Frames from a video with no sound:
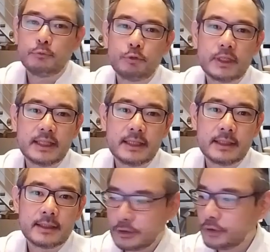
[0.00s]

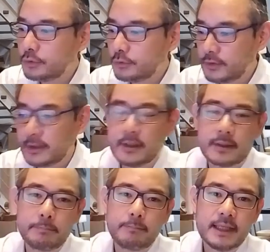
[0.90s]
we use
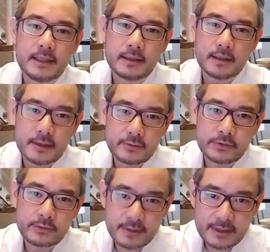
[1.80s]
the B class
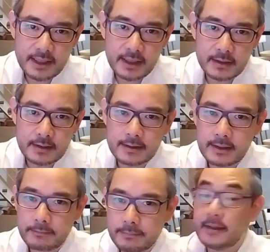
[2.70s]
from the second
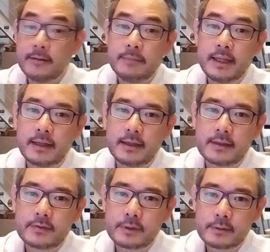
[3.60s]
step, and the B
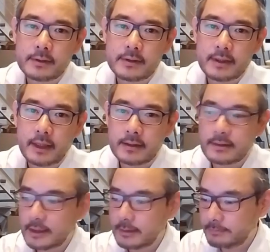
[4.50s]
class from the second
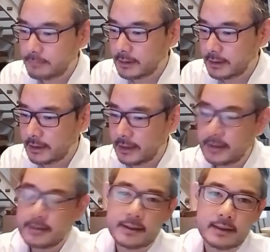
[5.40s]
step
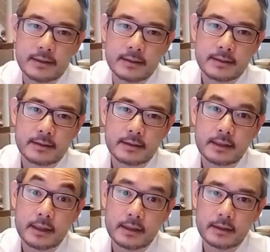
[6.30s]
extends
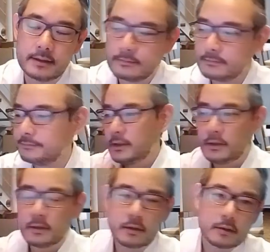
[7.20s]
A.
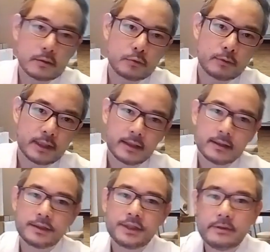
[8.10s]
So when
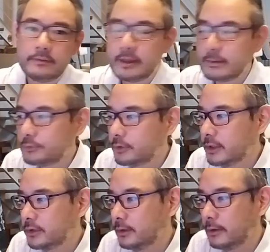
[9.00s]
the JVM
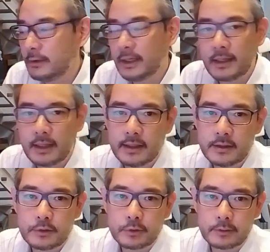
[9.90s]
tries to load the
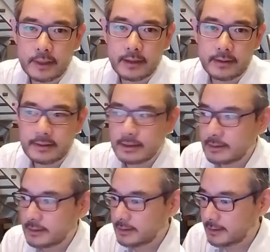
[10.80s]
class to create this
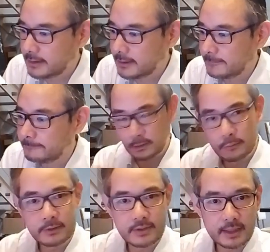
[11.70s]
instance, it
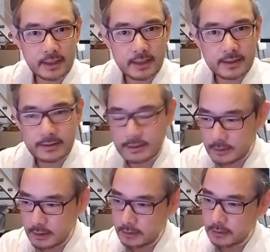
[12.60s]
looks at the class
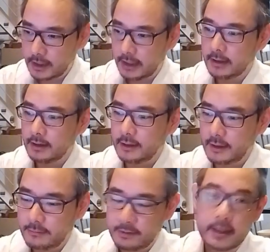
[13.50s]
and, oh, okay, I
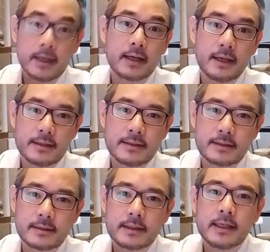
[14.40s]
have an A
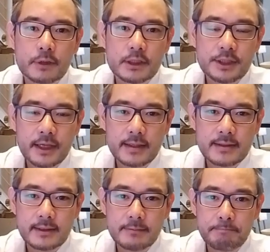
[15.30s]
class which
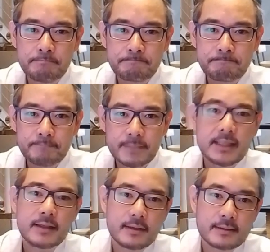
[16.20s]
has the
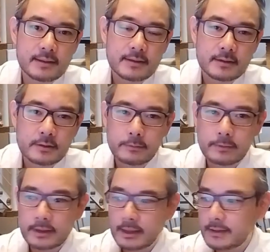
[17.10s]
B class as the
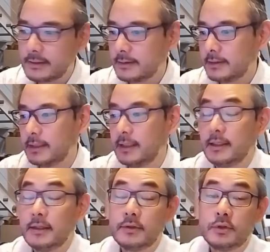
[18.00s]
superclass.
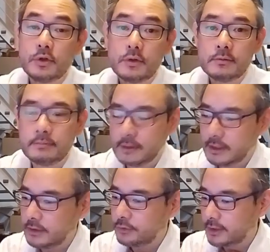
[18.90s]
So
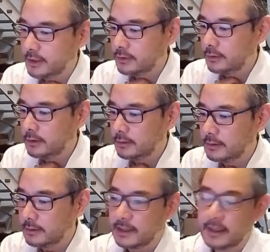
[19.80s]
it tries to
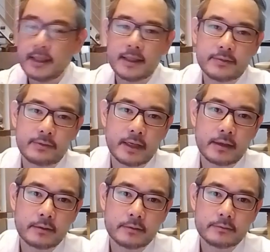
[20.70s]
load the class
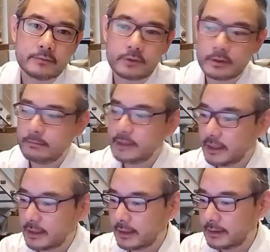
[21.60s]
file for the
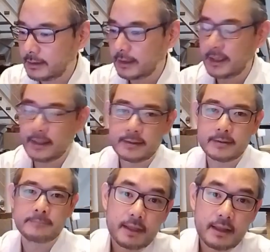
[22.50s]
B
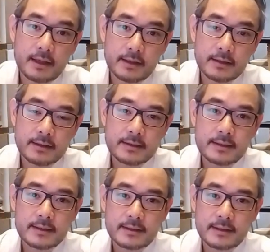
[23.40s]
class. But then it
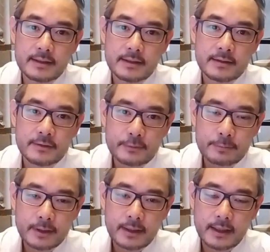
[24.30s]
sees that the
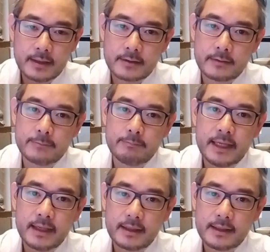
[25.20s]
superclass of the
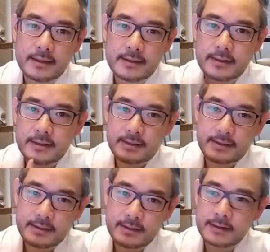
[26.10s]
B class
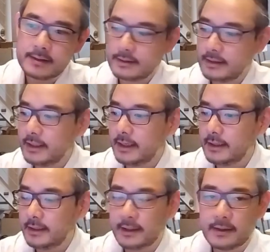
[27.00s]
is the
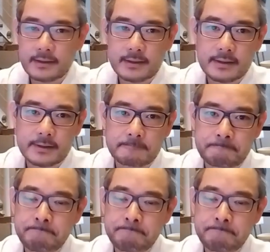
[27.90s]
A class.